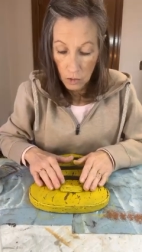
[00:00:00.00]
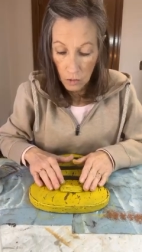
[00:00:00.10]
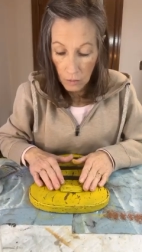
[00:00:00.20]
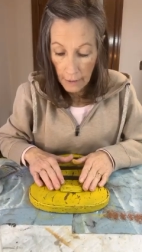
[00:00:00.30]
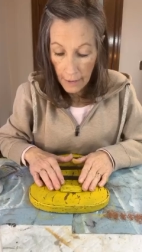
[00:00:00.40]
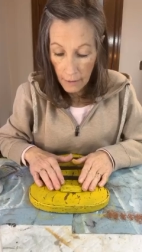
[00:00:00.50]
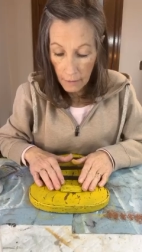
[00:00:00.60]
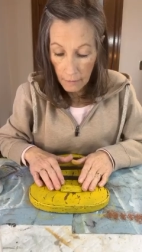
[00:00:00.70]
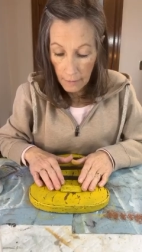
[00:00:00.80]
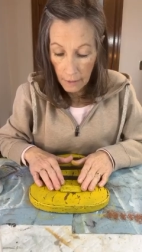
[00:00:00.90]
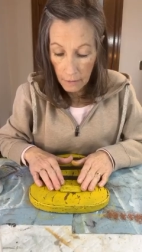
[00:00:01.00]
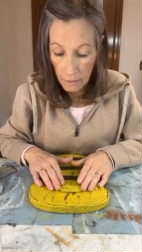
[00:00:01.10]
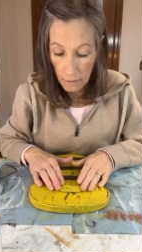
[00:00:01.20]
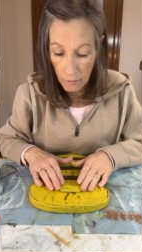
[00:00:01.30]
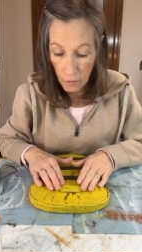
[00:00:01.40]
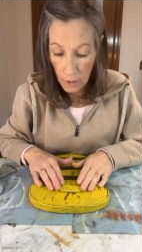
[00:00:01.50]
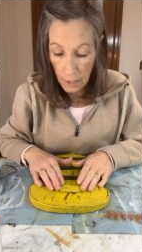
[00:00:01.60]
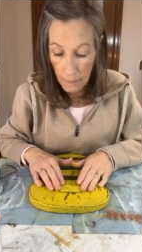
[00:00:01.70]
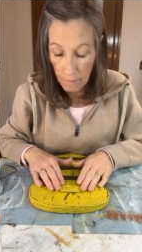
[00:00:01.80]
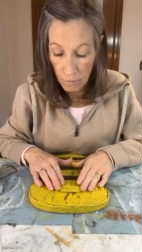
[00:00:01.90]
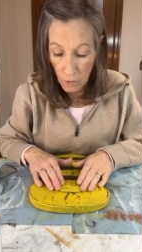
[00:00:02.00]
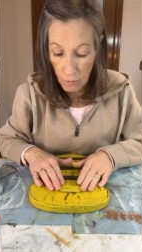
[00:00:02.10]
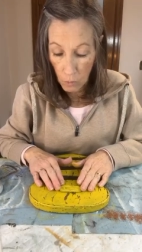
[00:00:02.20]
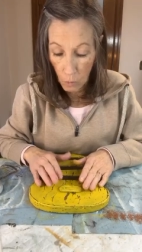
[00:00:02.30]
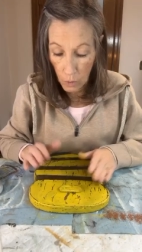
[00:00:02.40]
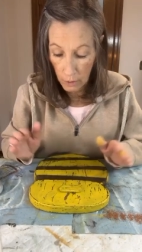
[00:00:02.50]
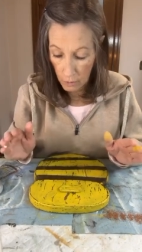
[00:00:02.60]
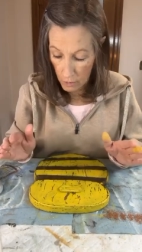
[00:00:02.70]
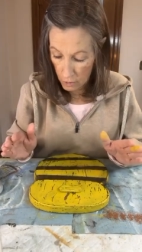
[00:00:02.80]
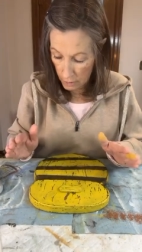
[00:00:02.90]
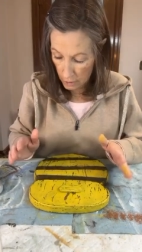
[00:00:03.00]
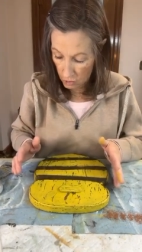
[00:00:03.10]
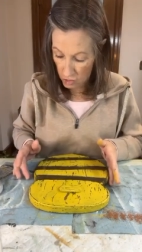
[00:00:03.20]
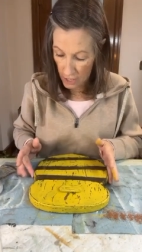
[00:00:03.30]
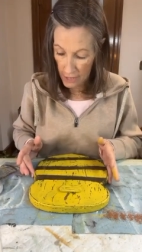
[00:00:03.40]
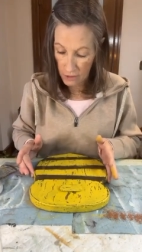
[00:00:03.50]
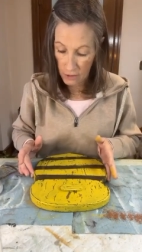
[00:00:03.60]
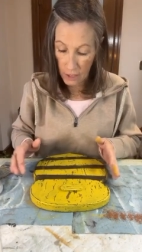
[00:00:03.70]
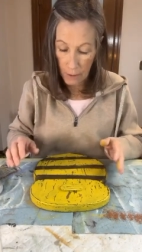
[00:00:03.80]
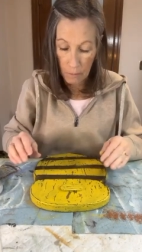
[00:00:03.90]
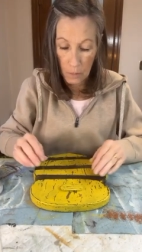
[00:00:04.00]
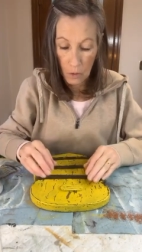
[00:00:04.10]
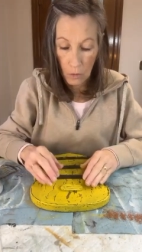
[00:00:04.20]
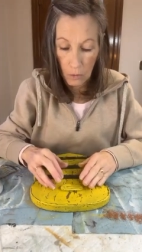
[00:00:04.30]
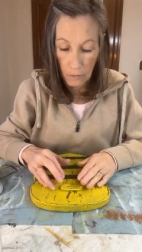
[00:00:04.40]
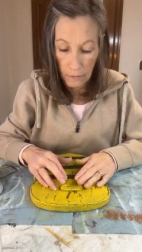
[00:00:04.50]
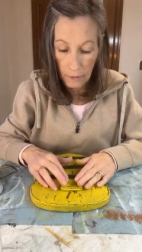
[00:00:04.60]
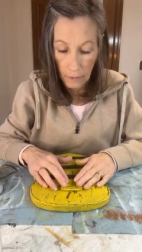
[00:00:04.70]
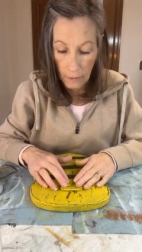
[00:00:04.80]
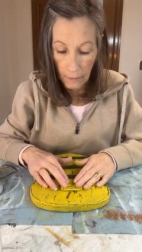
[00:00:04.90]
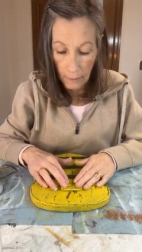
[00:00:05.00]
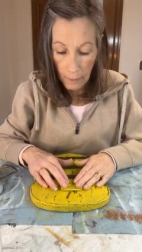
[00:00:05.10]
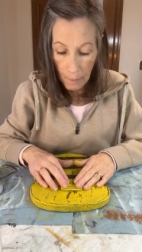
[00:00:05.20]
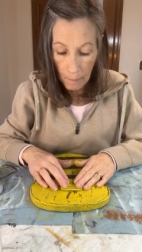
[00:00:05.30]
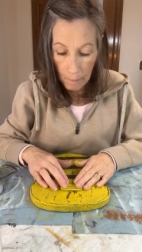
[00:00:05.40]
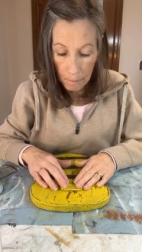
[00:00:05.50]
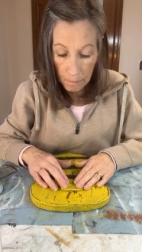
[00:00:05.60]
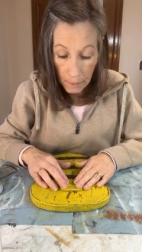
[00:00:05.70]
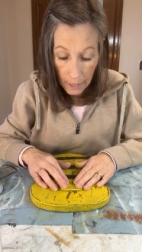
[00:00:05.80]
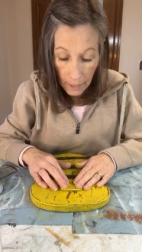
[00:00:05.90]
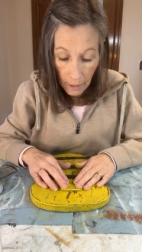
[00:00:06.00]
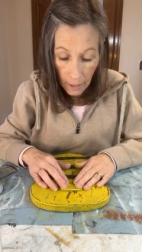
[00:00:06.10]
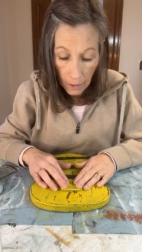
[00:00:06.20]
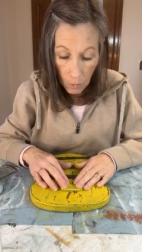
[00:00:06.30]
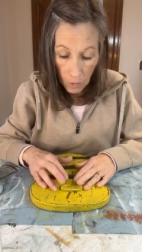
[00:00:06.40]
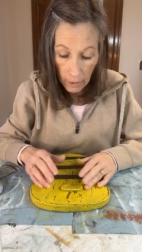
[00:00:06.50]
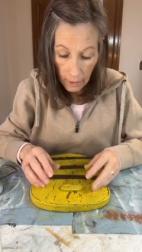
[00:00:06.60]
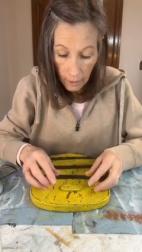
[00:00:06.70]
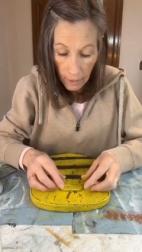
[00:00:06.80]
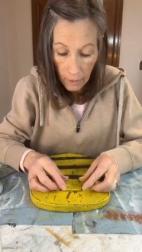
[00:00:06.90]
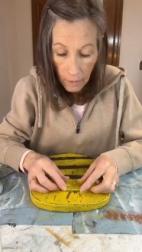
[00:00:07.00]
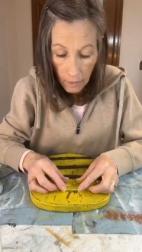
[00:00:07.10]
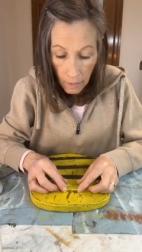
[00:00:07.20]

So you got like the freedom for wood glue to adjust and move, but I will get